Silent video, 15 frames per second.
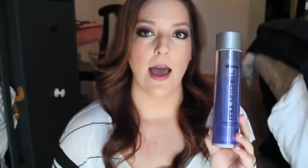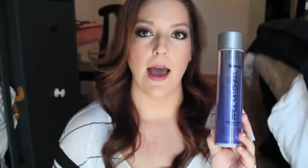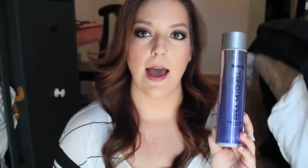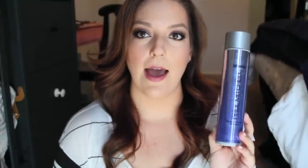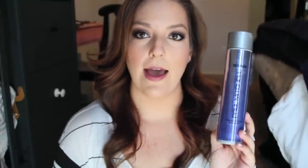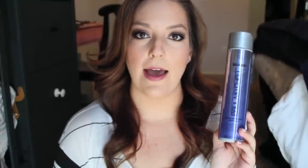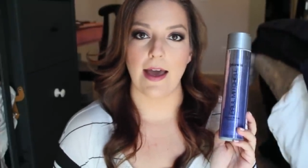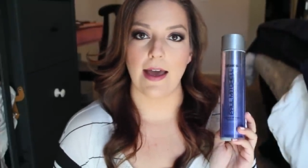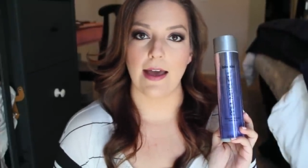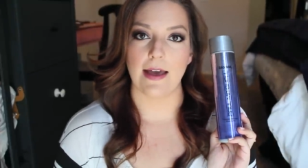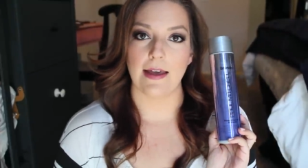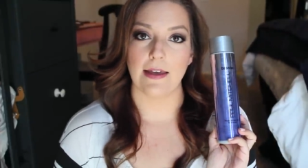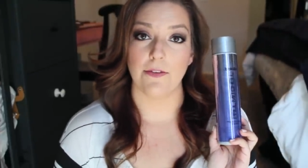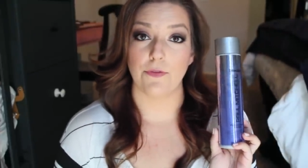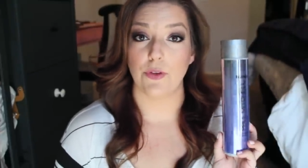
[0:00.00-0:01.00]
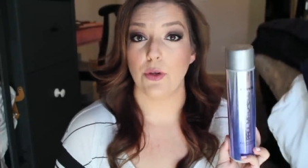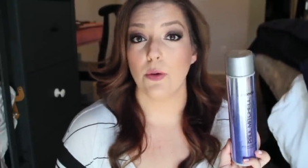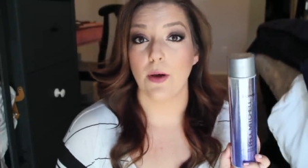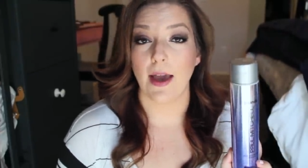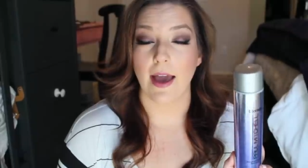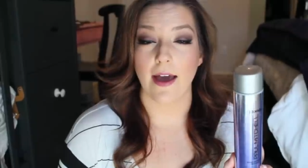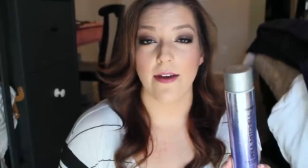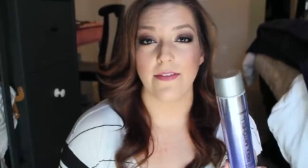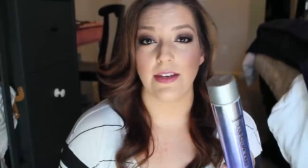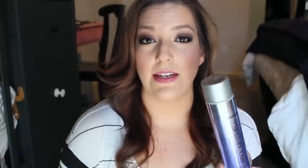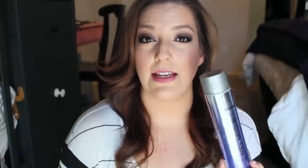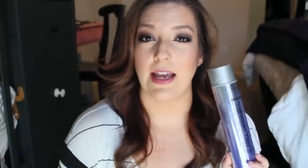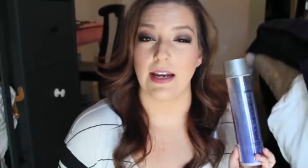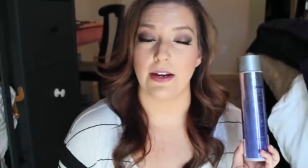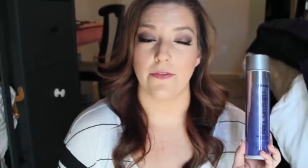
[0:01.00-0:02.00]
uh, if you have
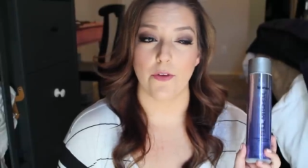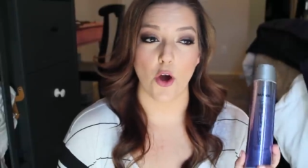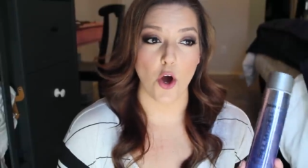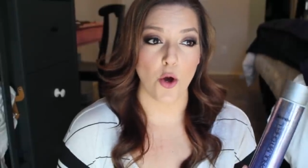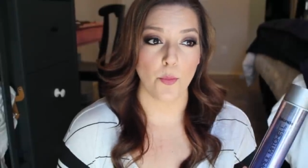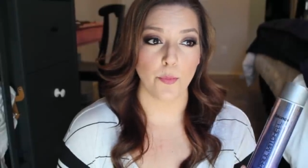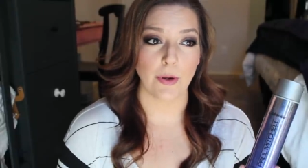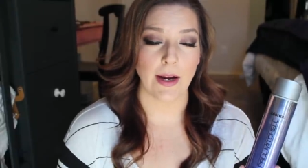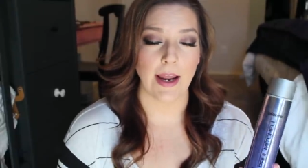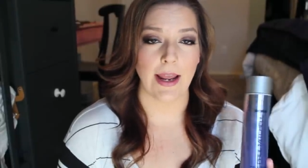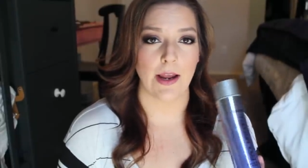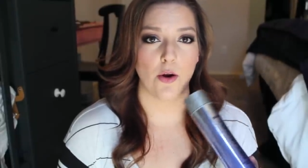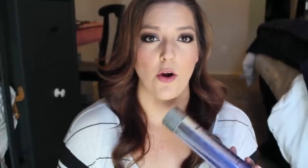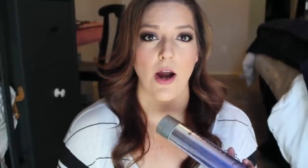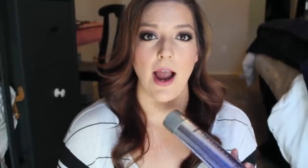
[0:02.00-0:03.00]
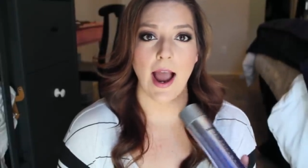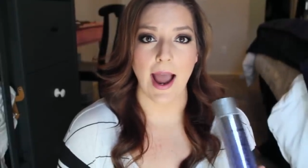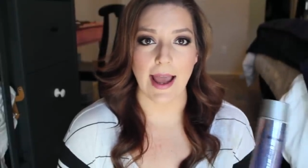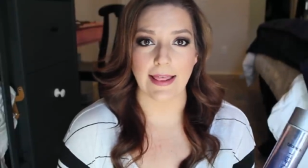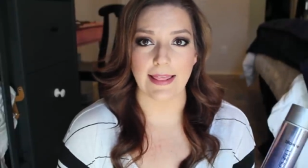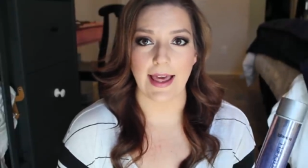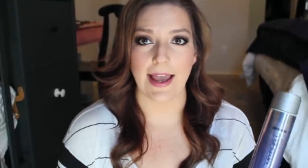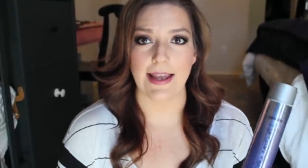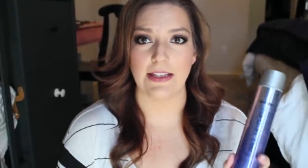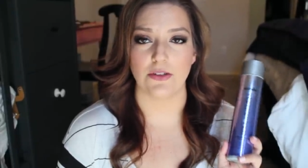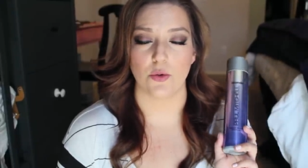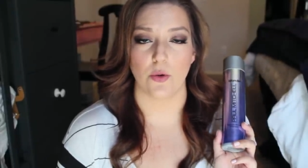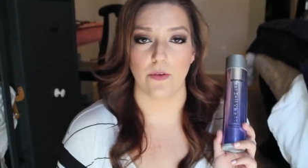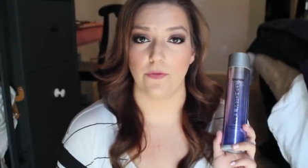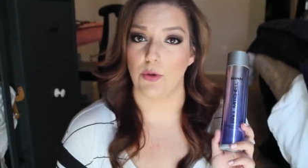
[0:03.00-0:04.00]
any kind of ombre or highlights
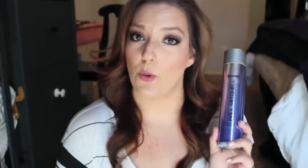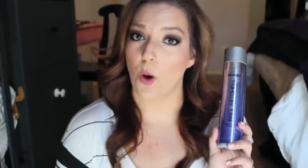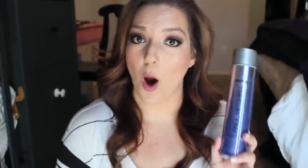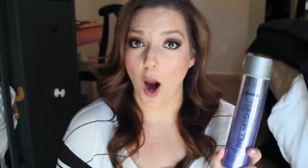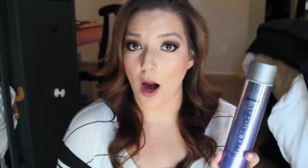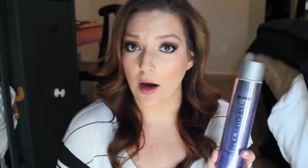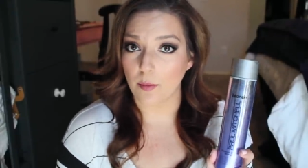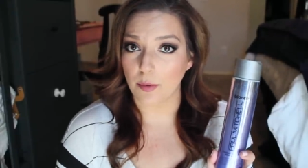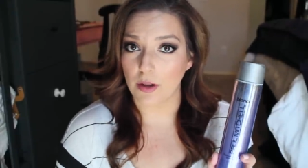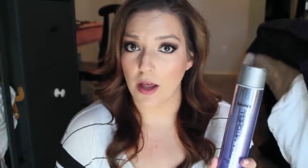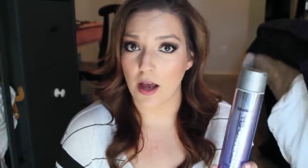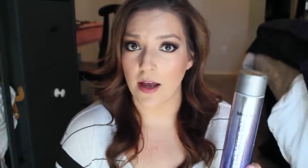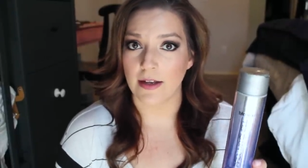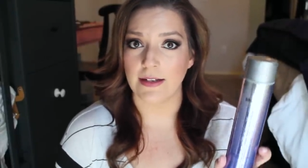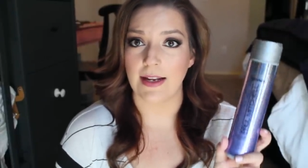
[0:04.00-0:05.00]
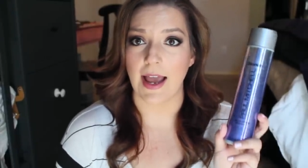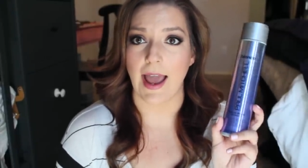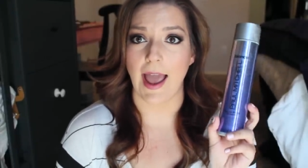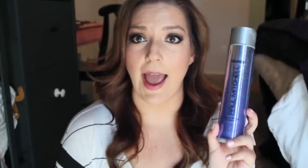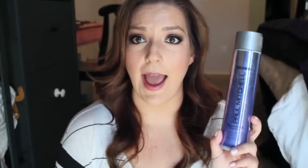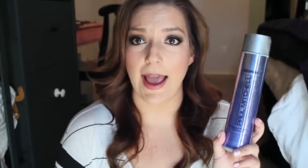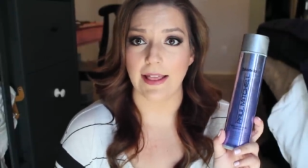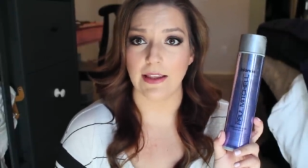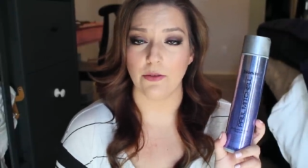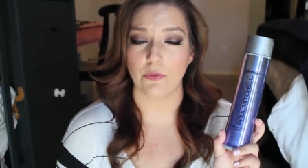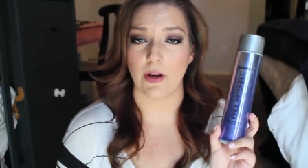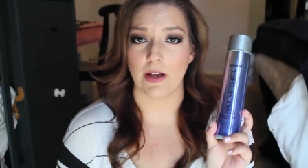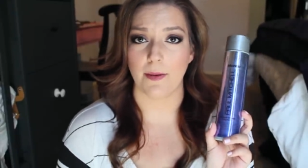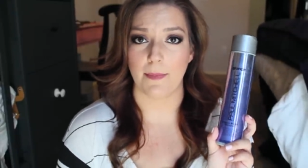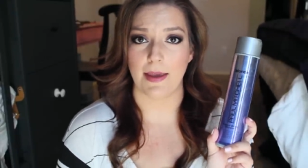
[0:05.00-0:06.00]
or if you are a blonde, I highly
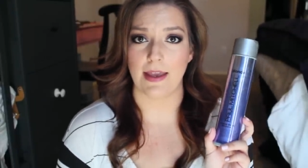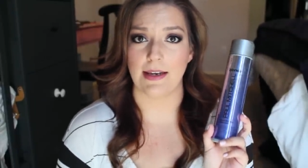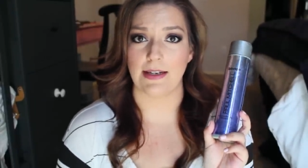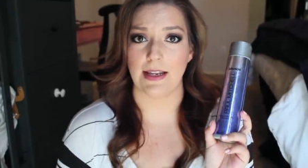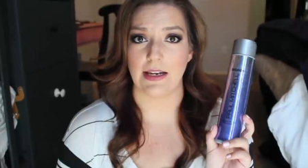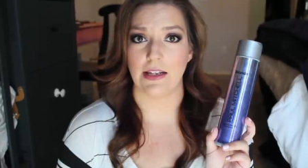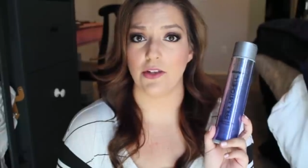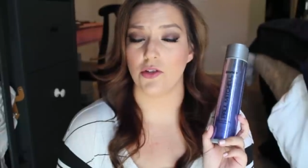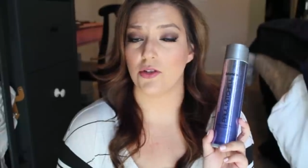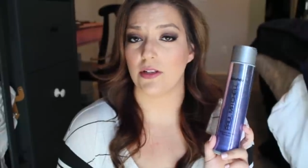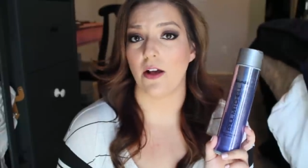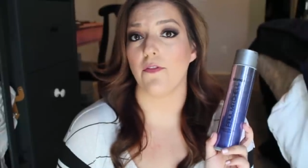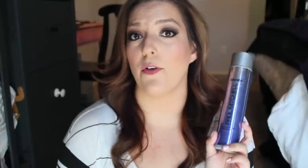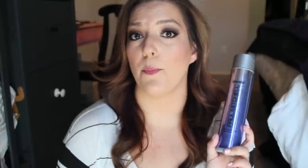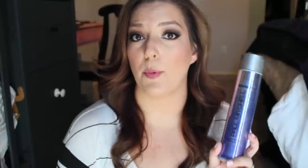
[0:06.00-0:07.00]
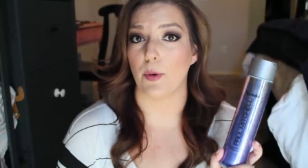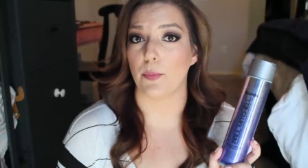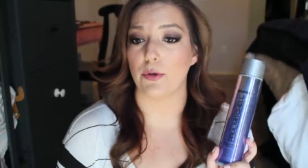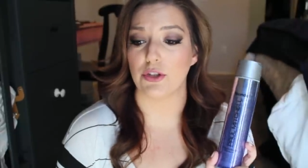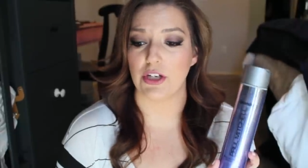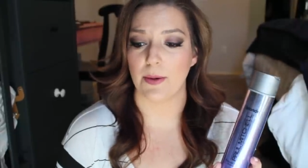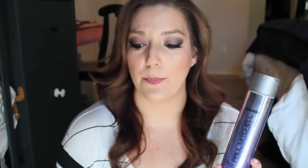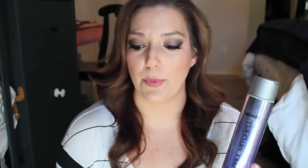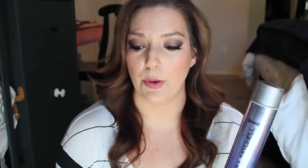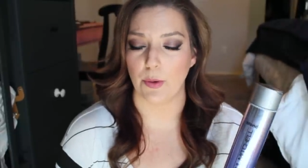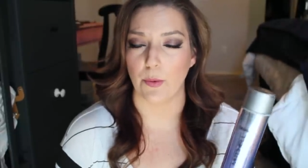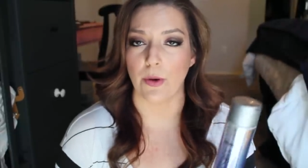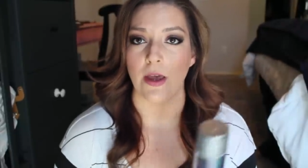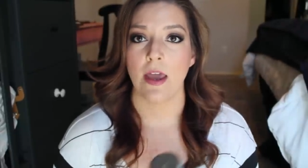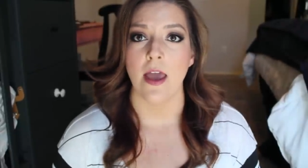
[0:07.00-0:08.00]
recommend getting yourself a purple
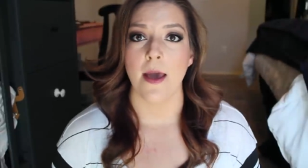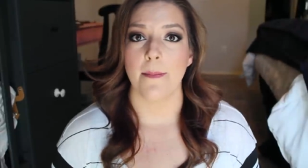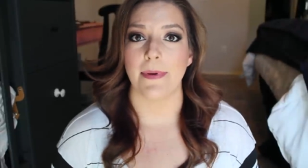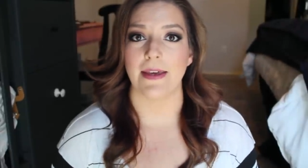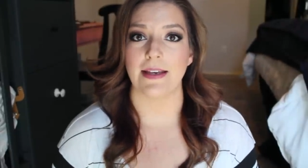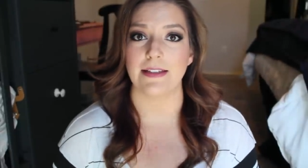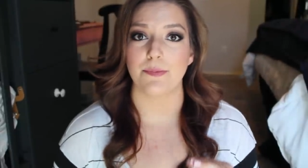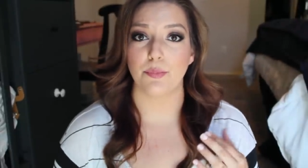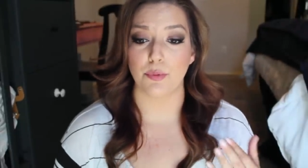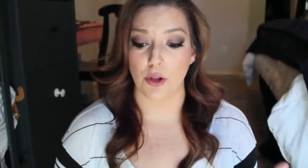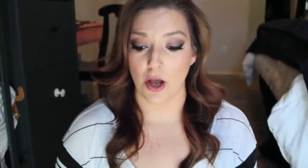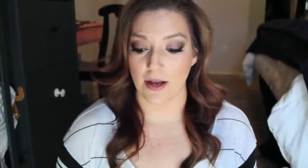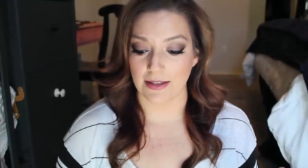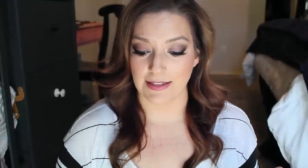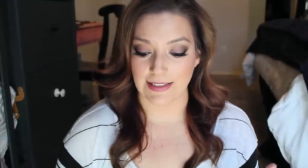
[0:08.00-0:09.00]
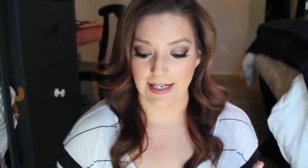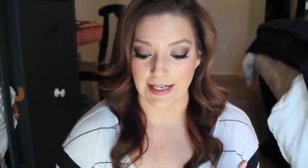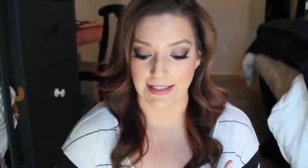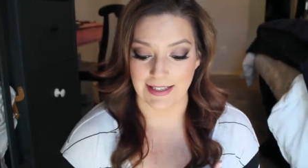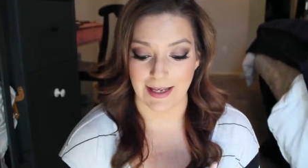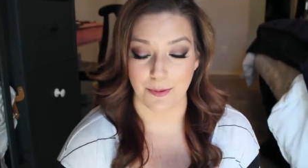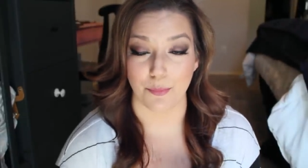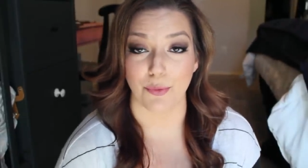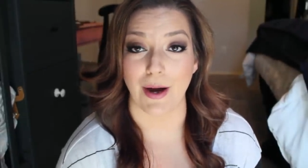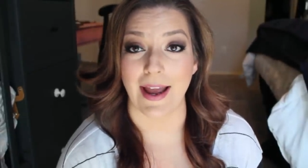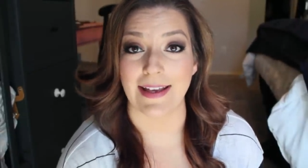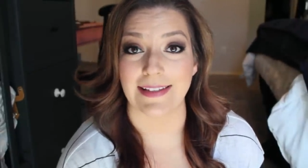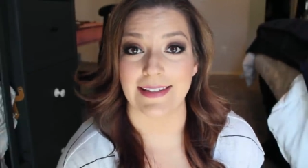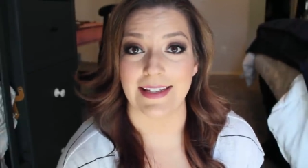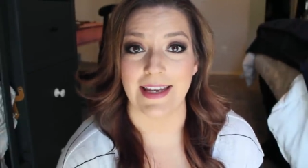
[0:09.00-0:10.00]
shampoo because blondes tend to get
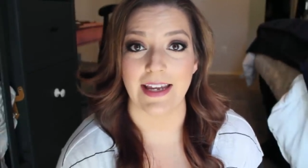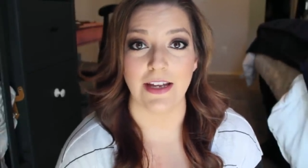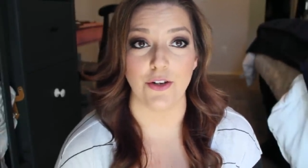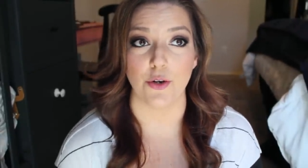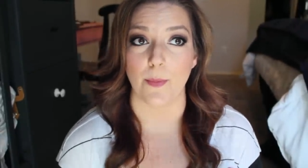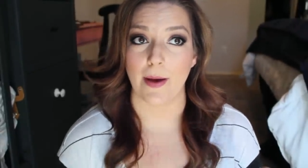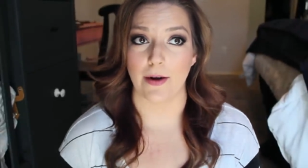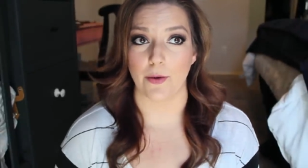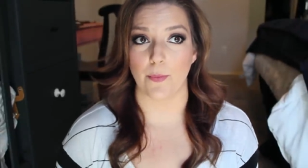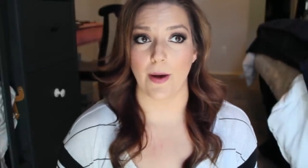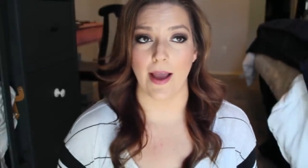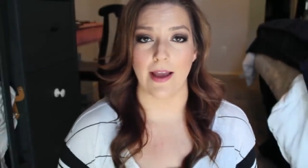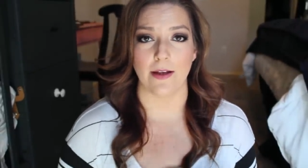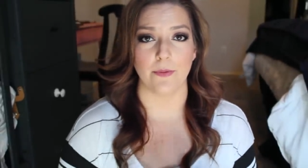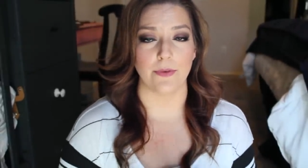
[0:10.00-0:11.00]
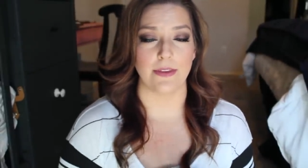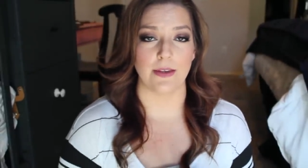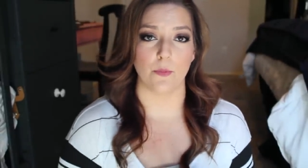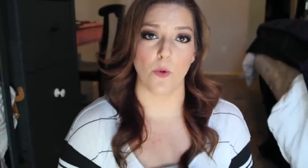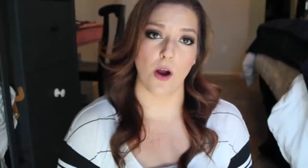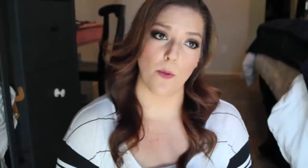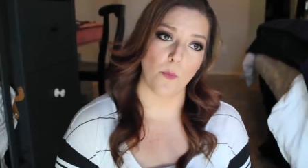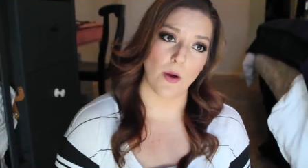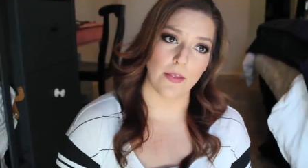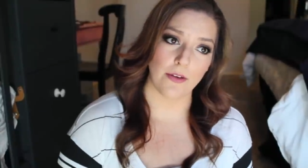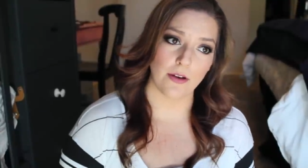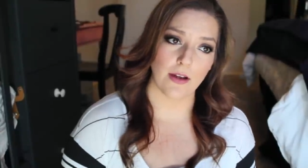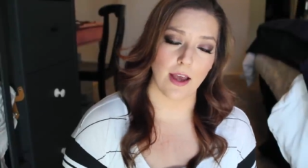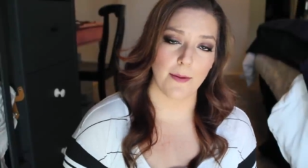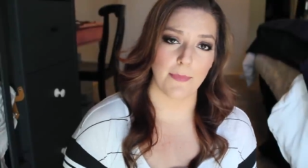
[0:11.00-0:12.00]
brassy no matter what. And with the warm
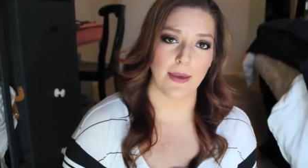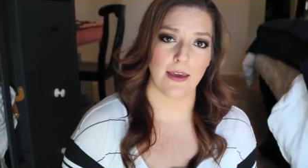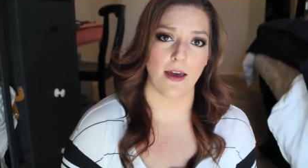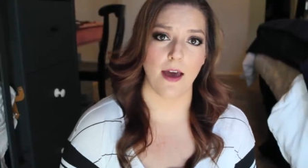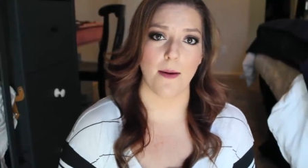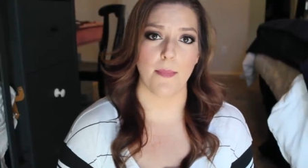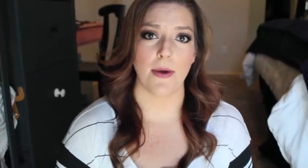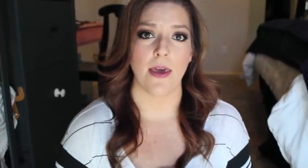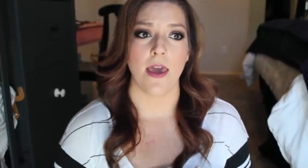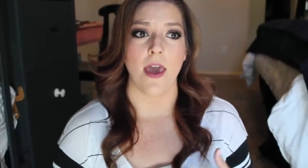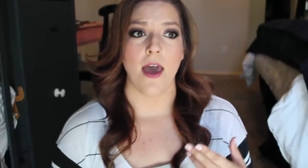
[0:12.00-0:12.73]
weather coming up,